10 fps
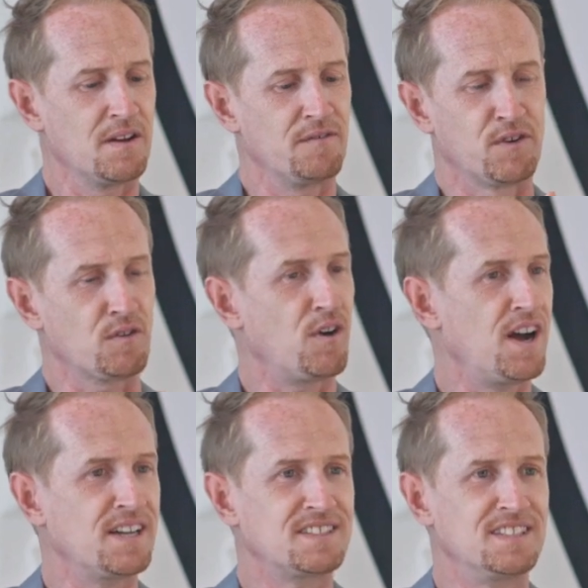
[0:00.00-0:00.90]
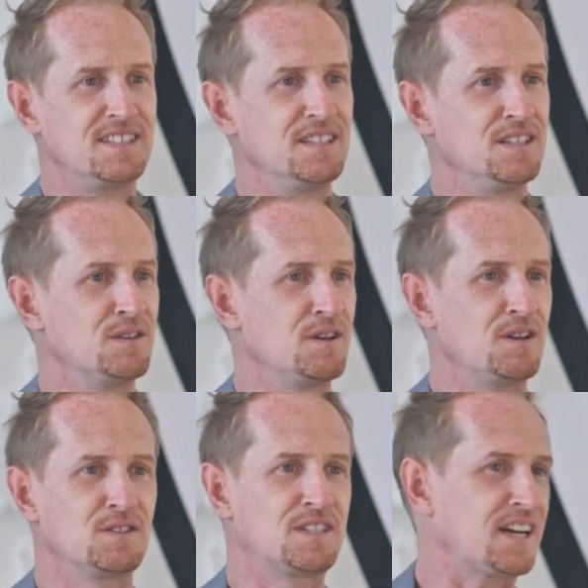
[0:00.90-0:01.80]
Variety,
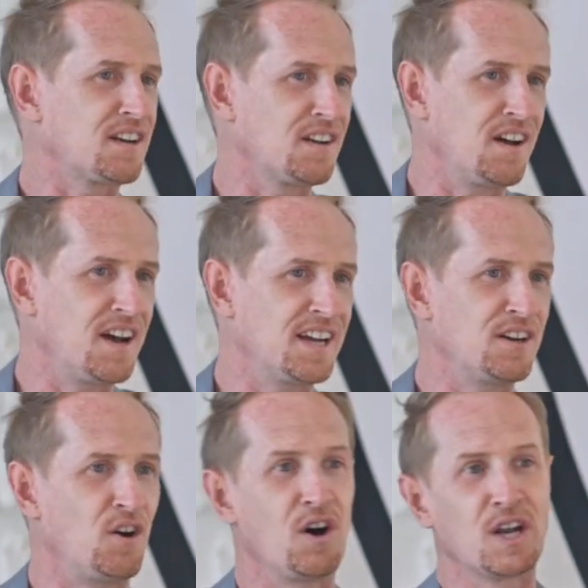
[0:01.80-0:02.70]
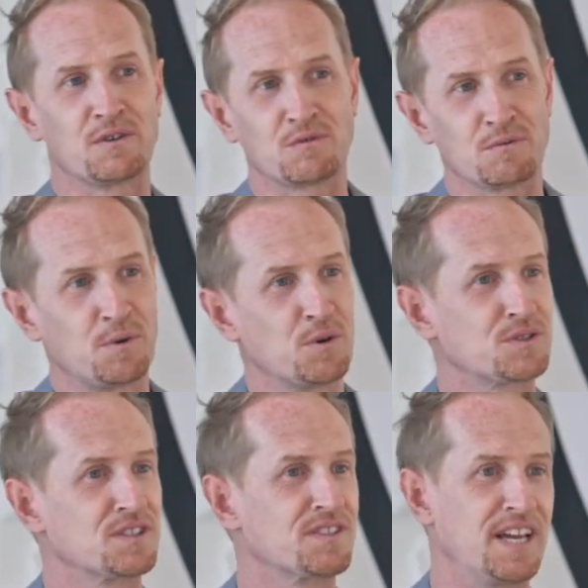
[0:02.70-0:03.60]
Deadline, Hollywood
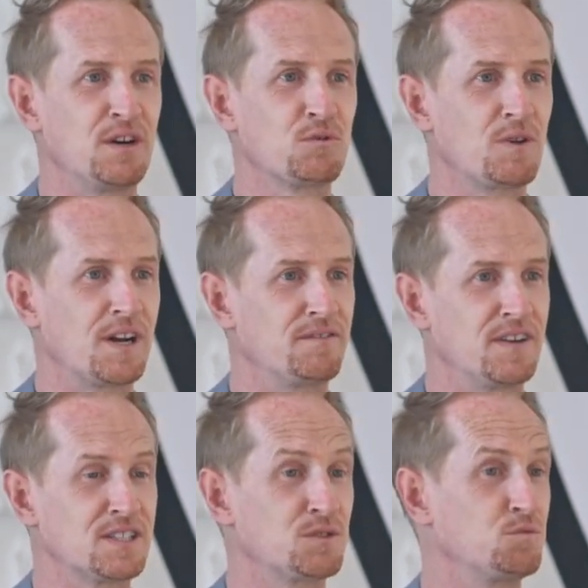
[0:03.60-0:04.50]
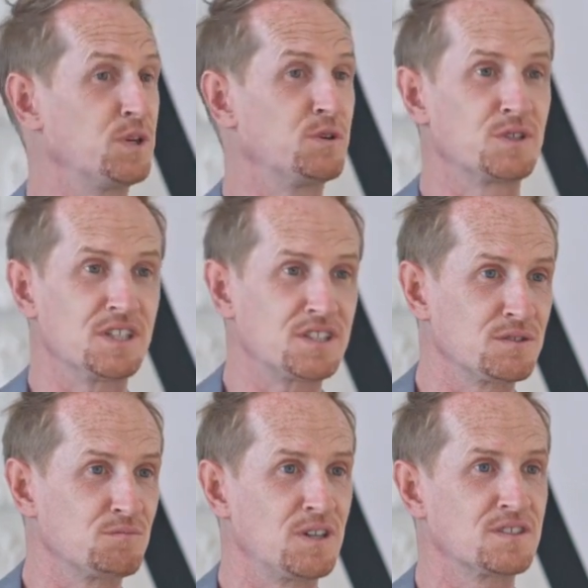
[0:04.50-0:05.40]
Reporter, they all run events.
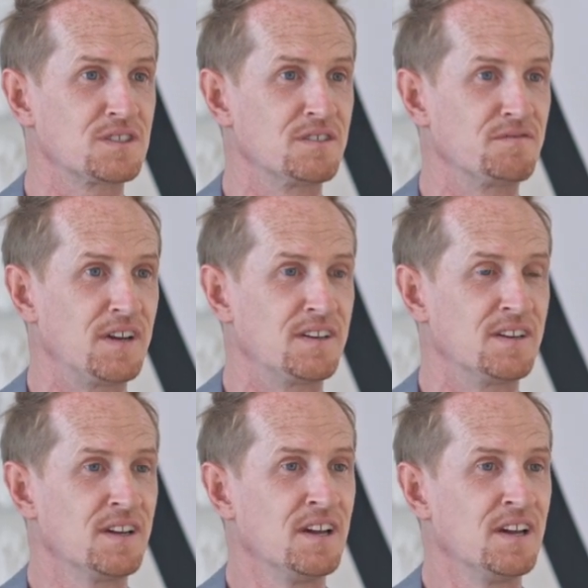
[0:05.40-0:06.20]
WeAudition runs an event.